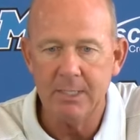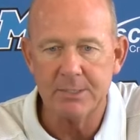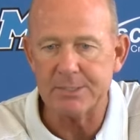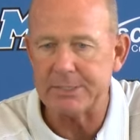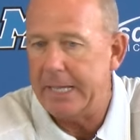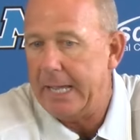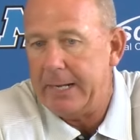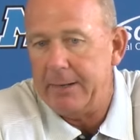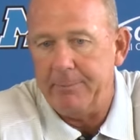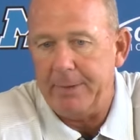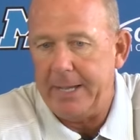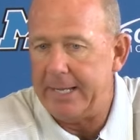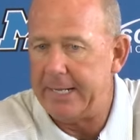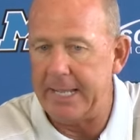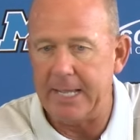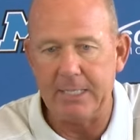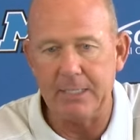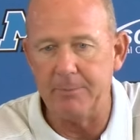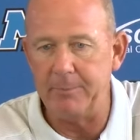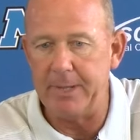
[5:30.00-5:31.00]
It's not about
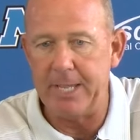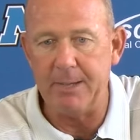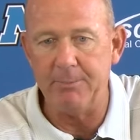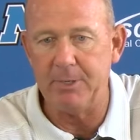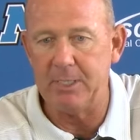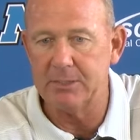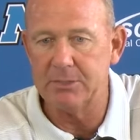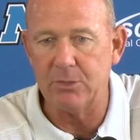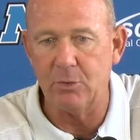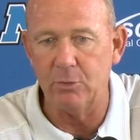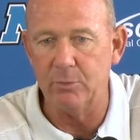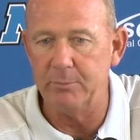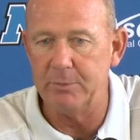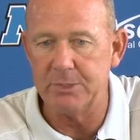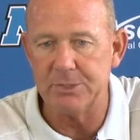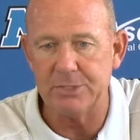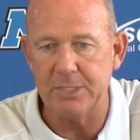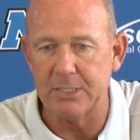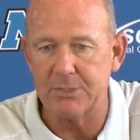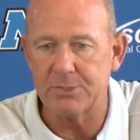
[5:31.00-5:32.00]
Alabama. I told them
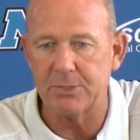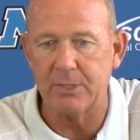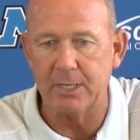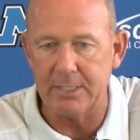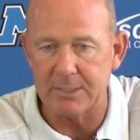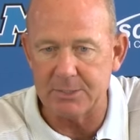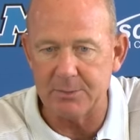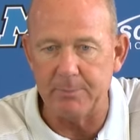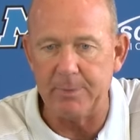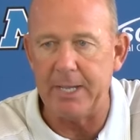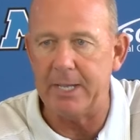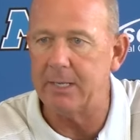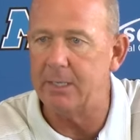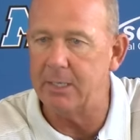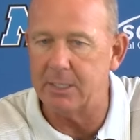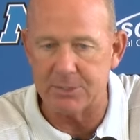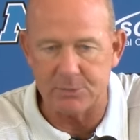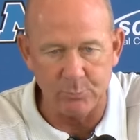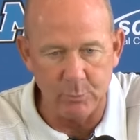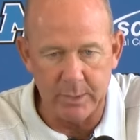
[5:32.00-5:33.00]
this yesterday. It's about
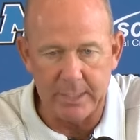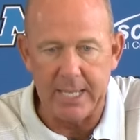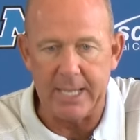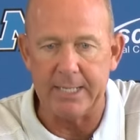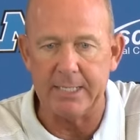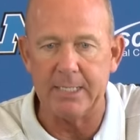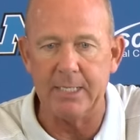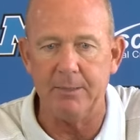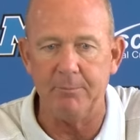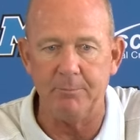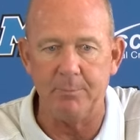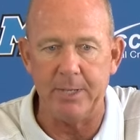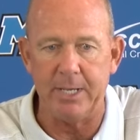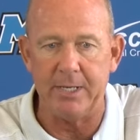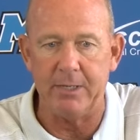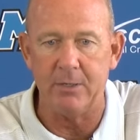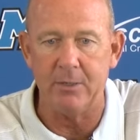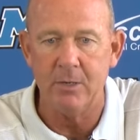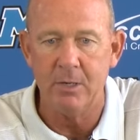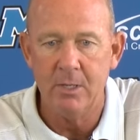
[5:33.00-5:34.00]
us. We got to get
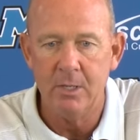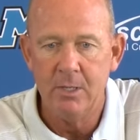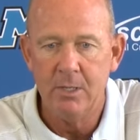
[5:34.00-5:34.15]
better.